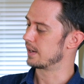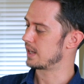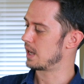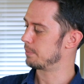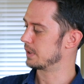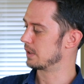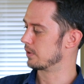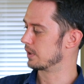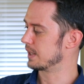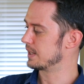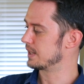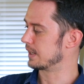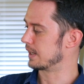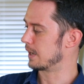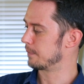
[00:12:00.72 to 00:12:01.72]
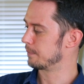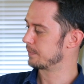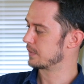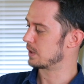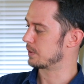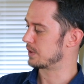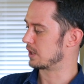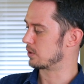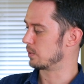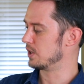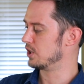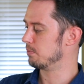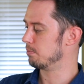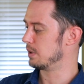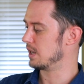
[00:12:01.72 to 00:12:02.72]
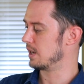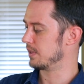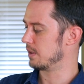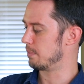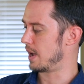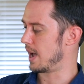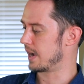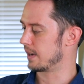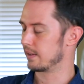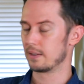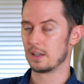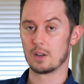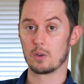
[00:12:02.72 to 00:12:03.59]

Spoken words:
company releasing it. So it says Region B on the back.